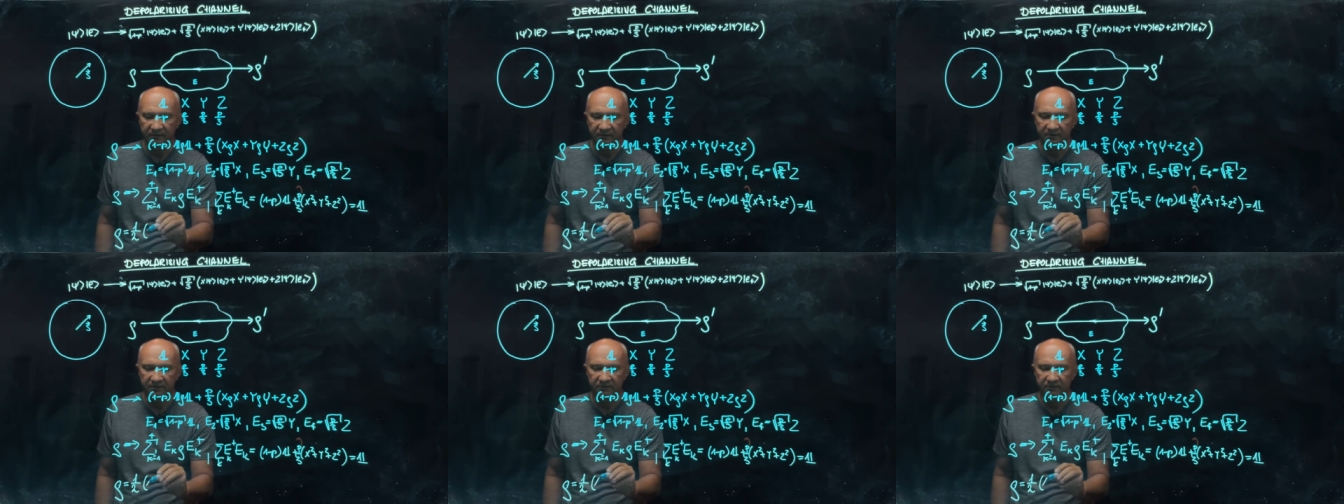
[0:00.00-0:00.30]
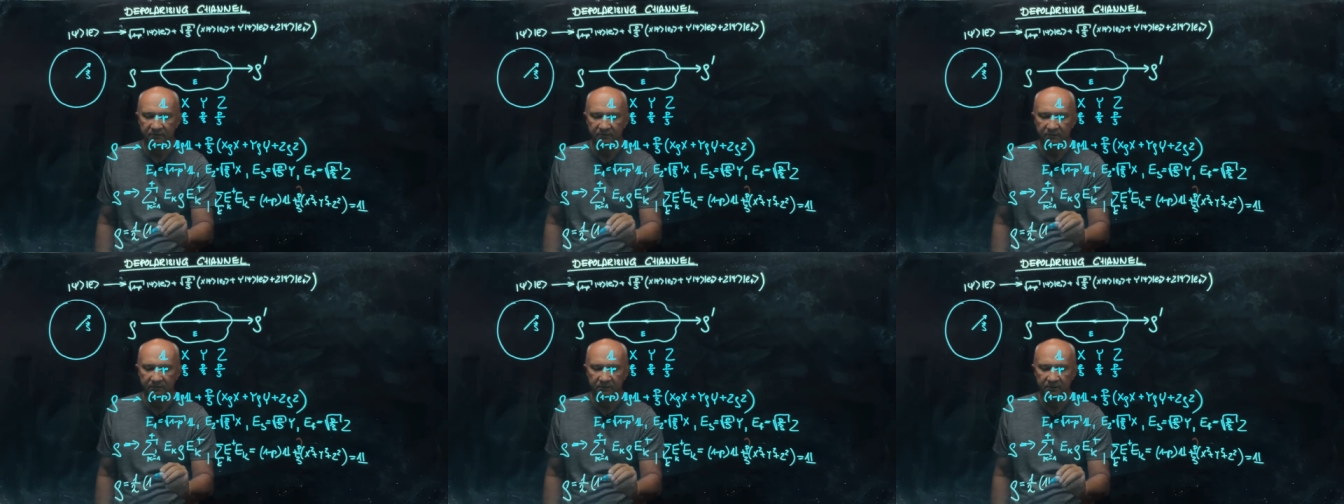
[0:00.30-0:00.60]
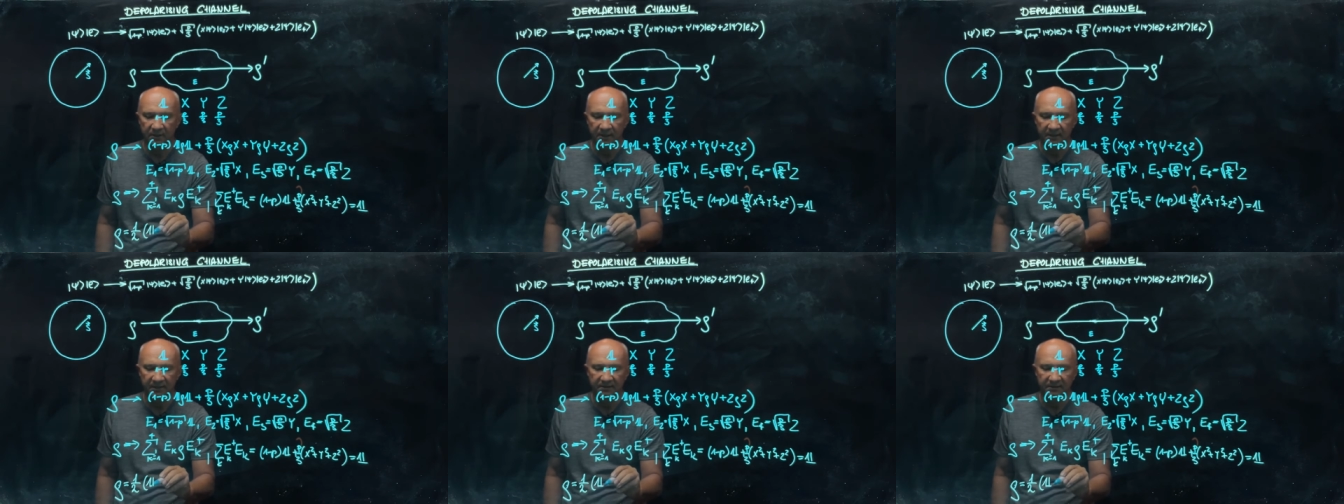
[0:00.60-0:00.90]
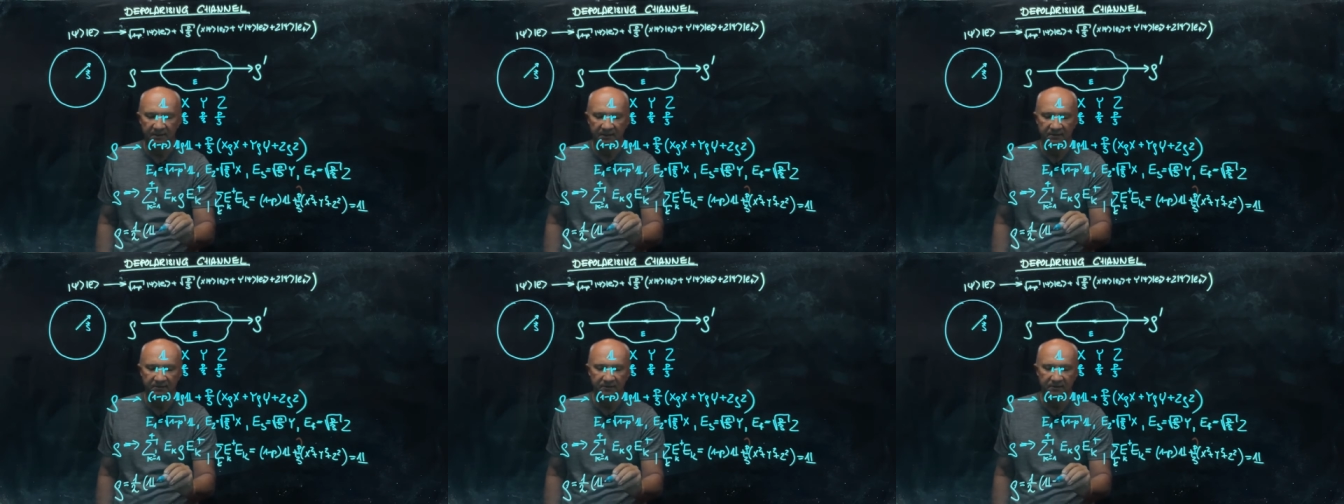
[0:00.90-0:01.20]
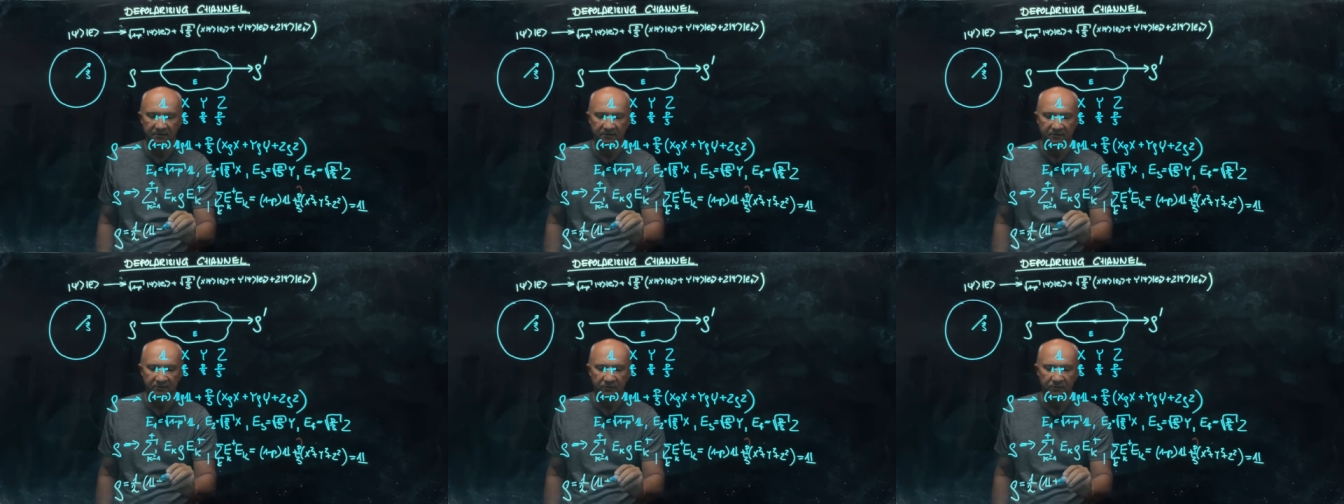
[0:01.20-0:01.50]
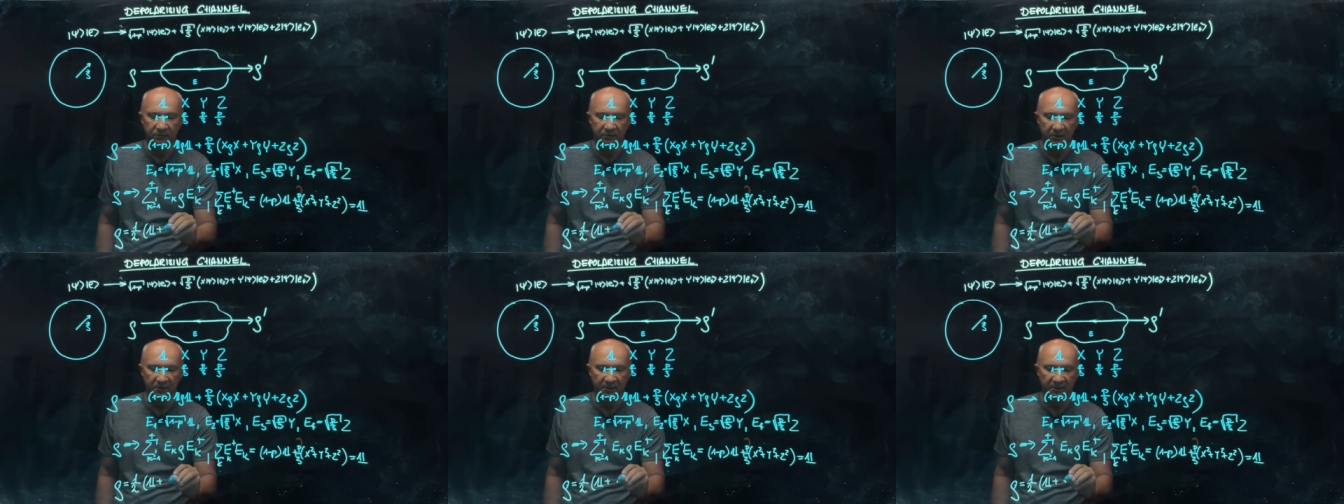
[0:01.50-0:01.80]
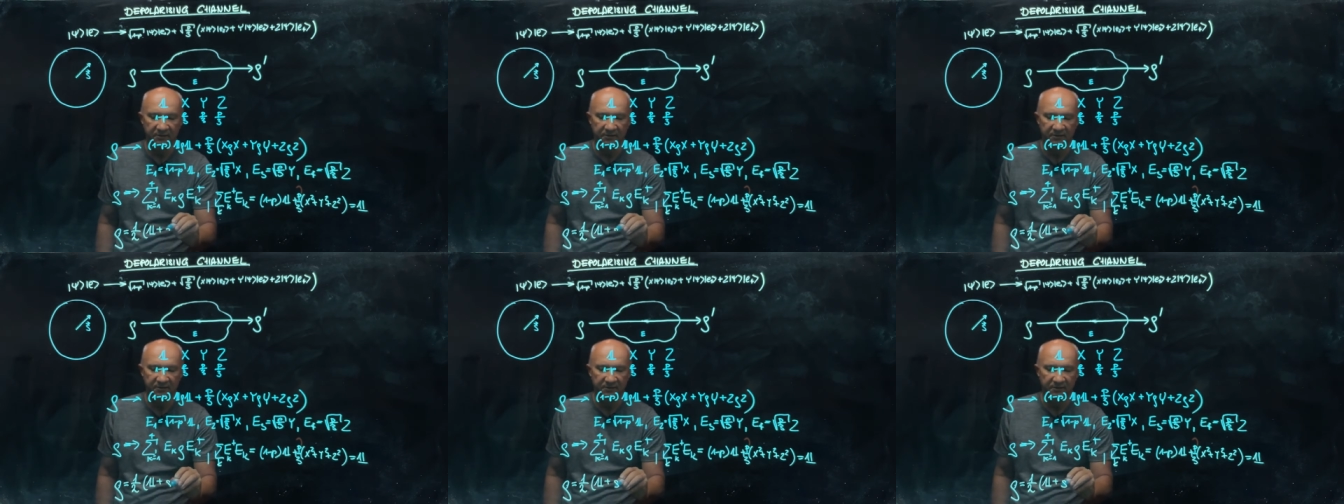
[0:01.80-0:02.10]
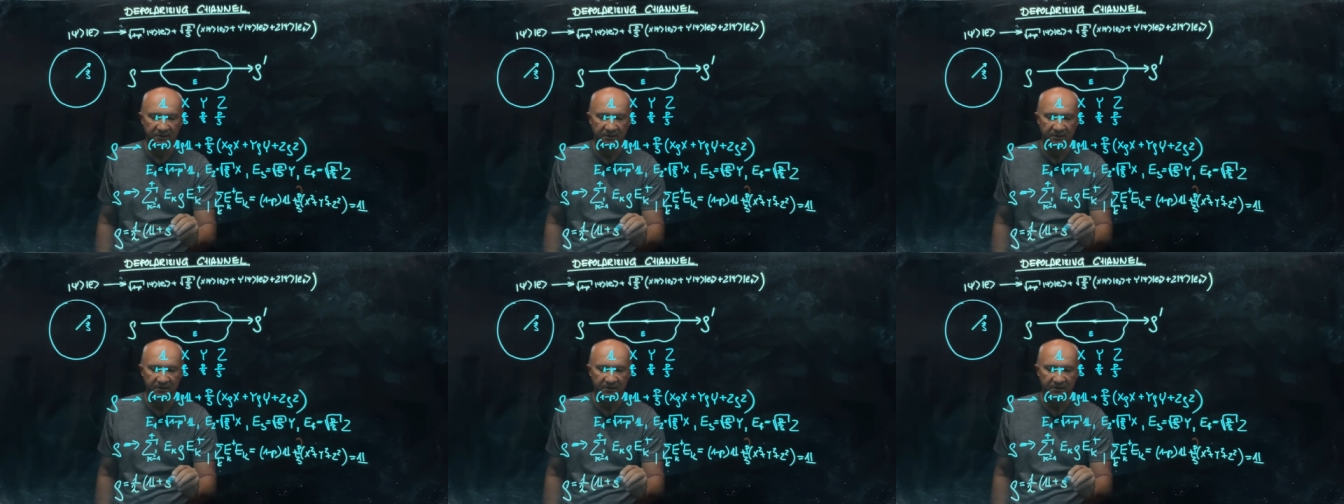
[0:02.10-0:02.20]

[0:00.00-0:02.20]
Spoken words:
2 identity plus